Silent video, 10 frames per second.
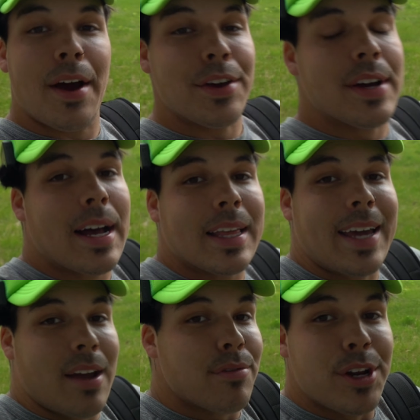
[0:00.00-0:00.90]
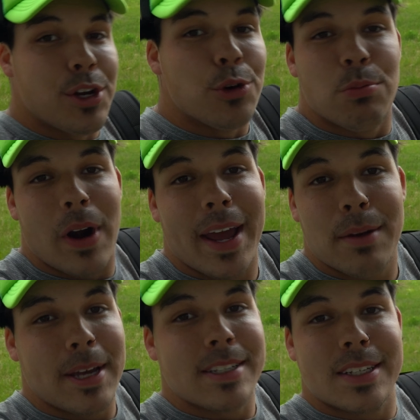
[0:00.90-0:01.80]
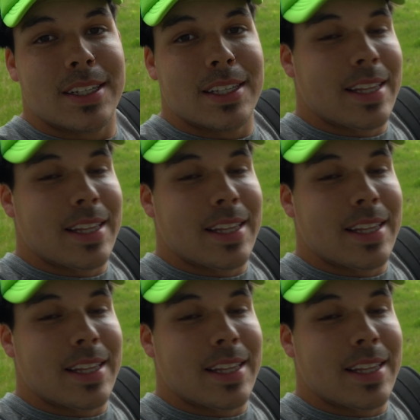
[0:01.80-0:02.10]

now you got like every new brand basically